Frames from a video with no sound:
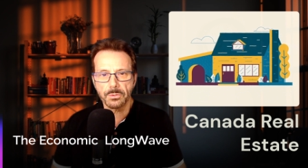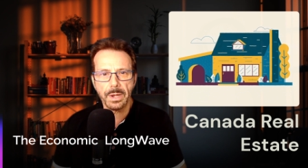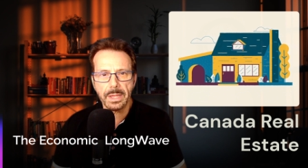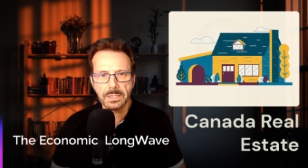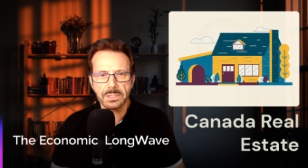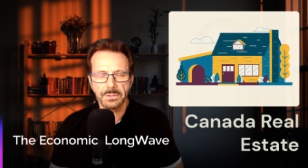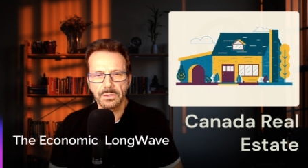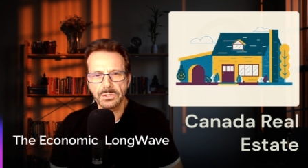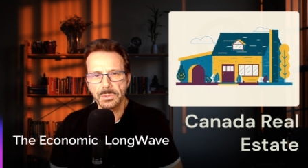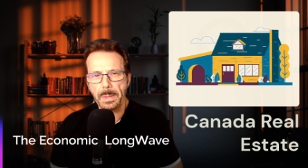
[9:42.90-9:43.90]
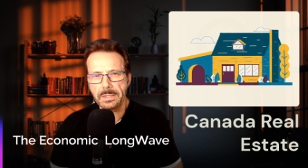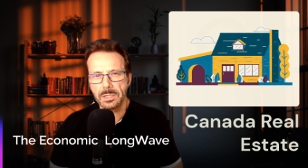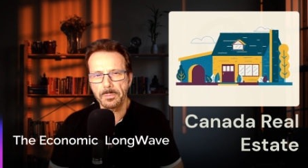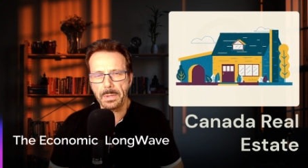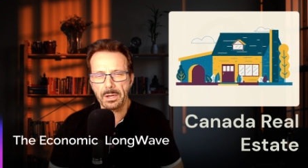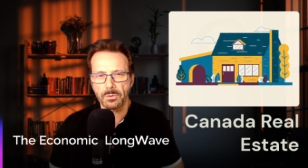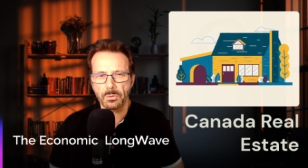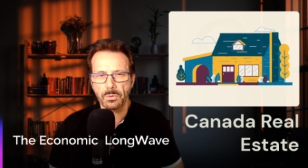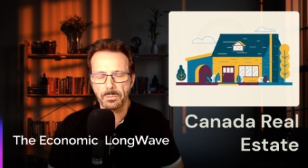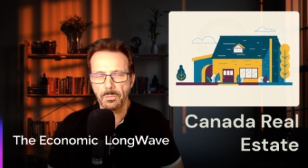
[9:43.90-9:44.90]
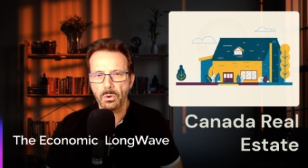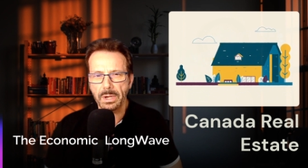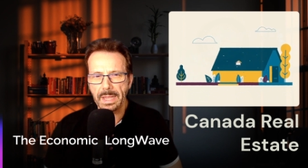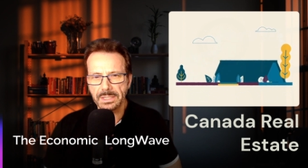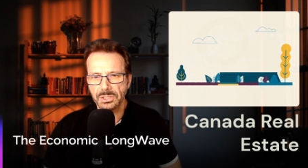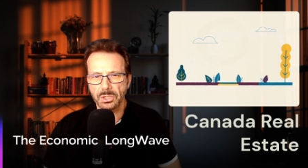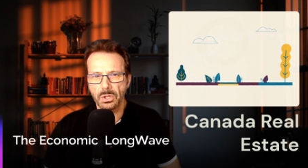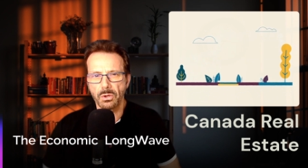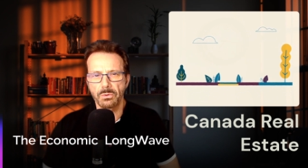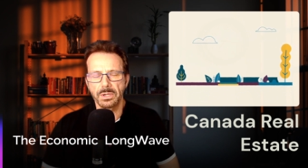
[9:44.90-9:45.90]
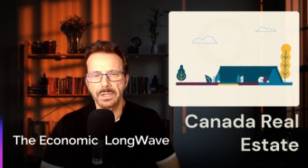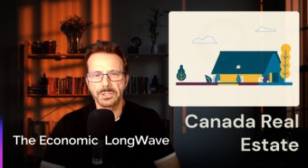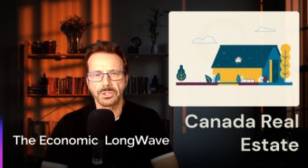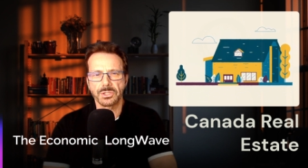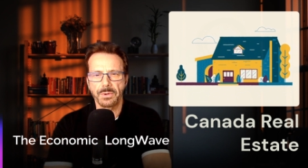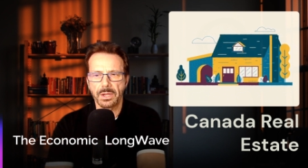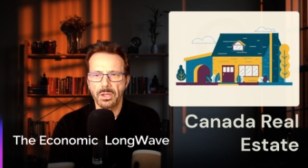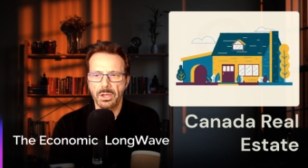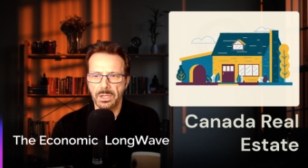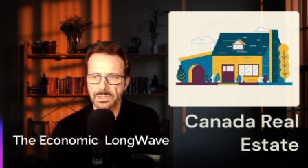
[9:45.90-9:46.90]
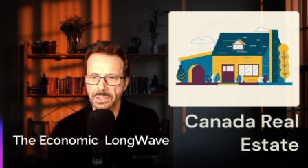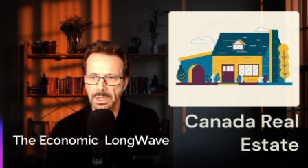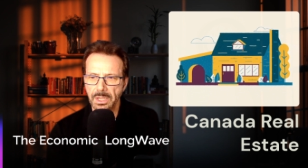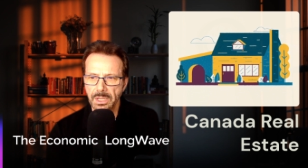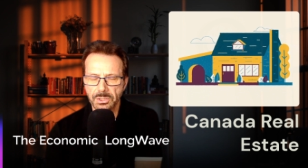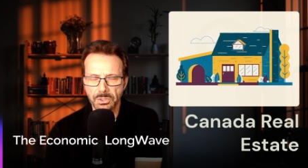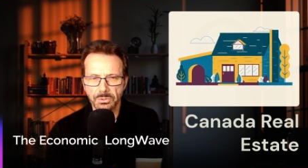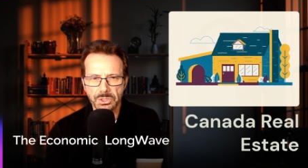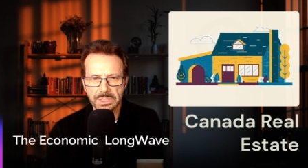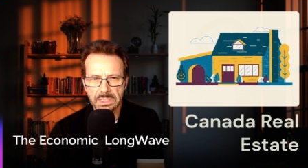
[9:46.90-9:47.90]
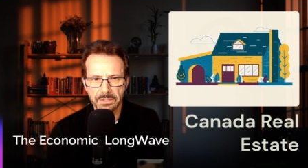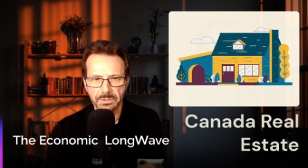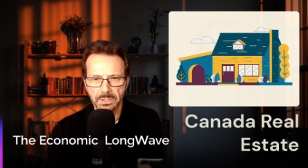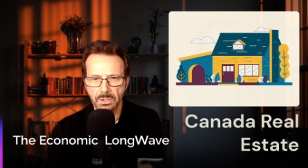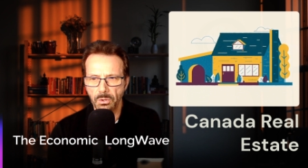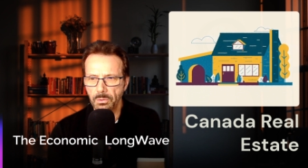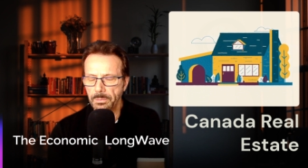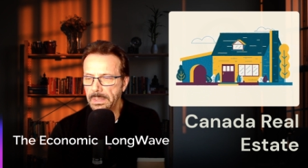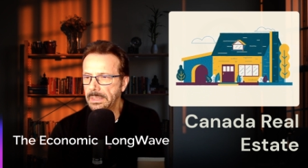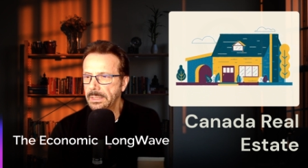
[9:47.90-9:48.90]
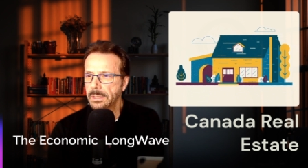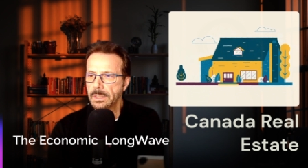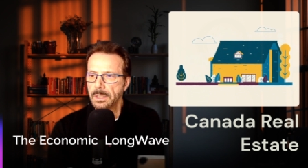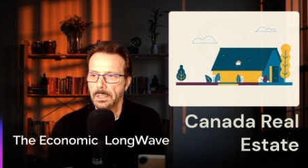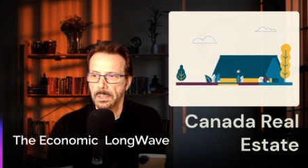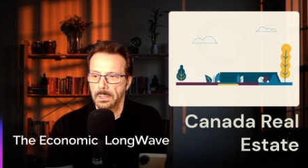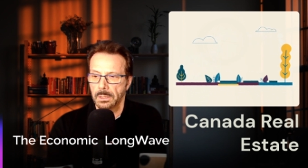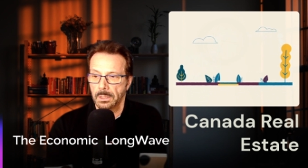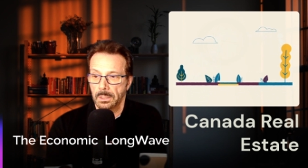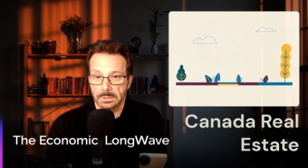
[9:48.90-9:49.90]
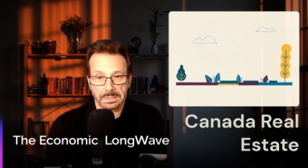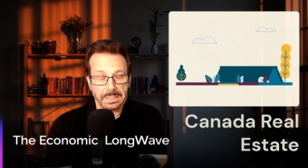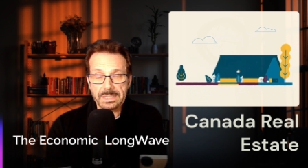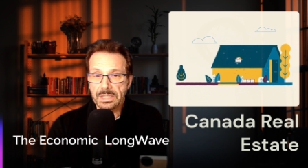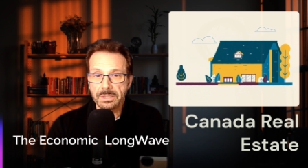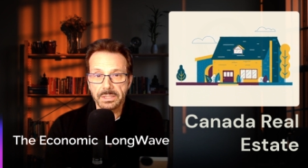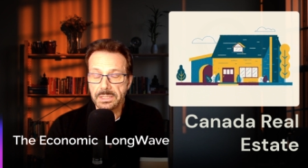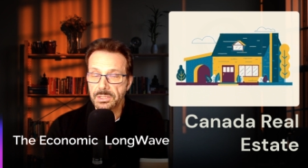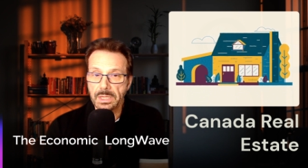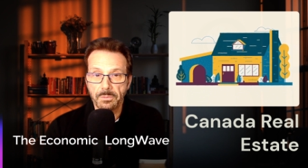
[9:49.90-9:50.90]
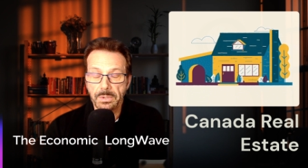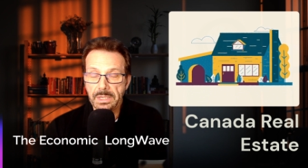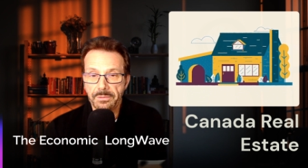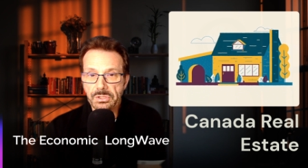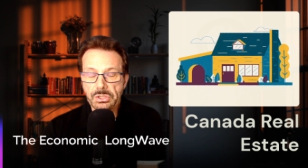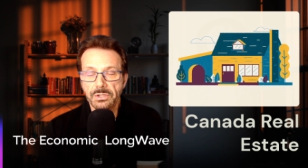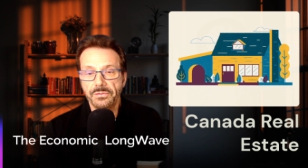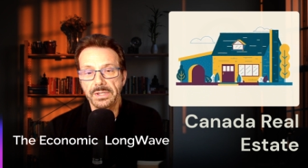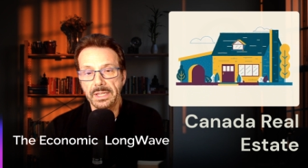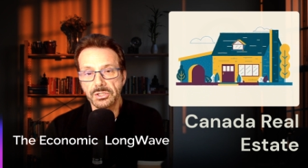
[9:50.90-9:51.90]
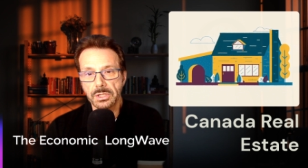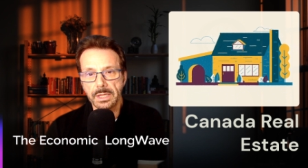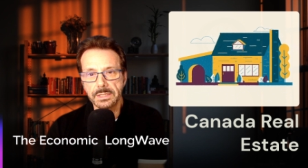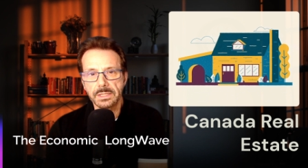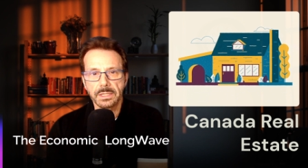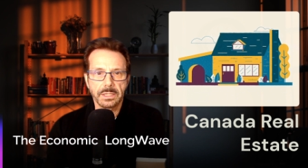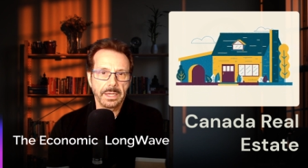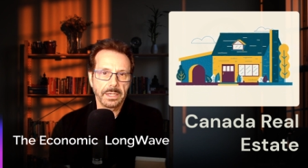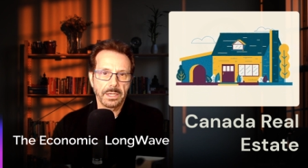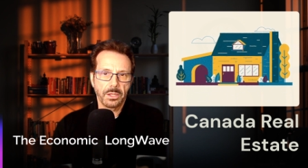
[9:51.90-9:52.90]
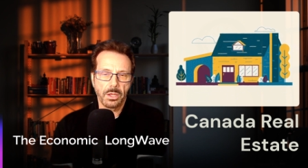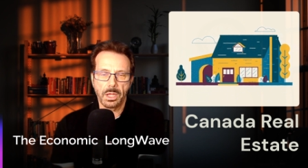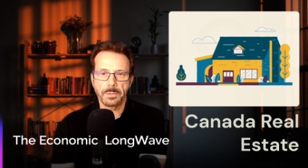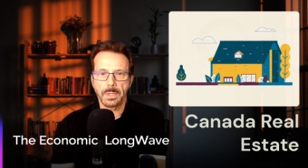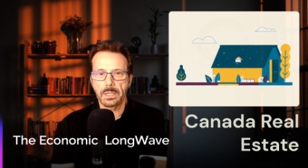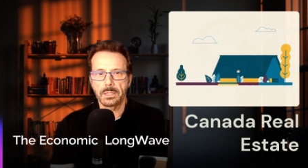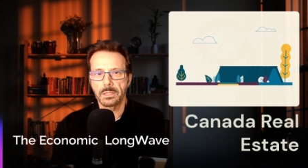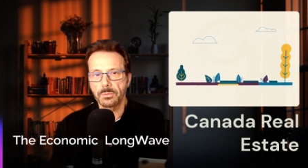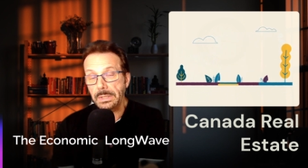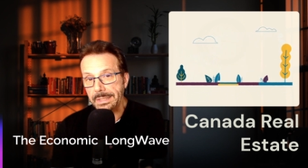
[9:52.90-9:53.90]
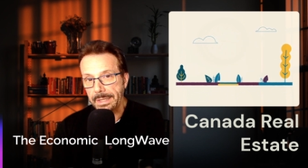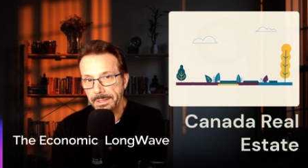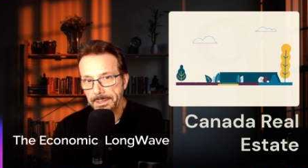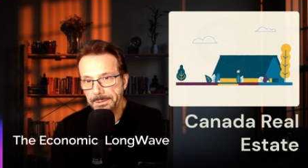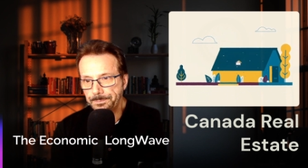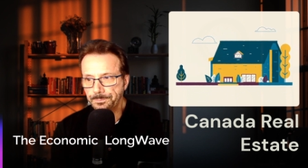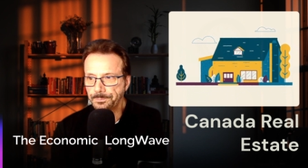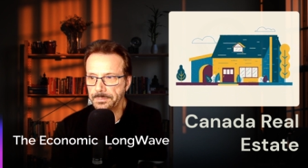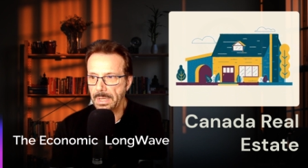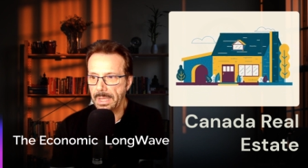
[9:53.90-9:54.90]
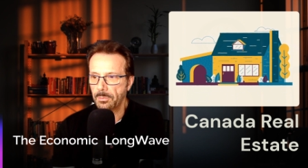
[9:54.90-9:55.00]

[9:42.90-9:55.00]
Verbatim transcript: pull in the reins of your spending power where more has to go on interest rate costs to just live in a home. The lesson is that we never should have financialized the Canadian economy. We did.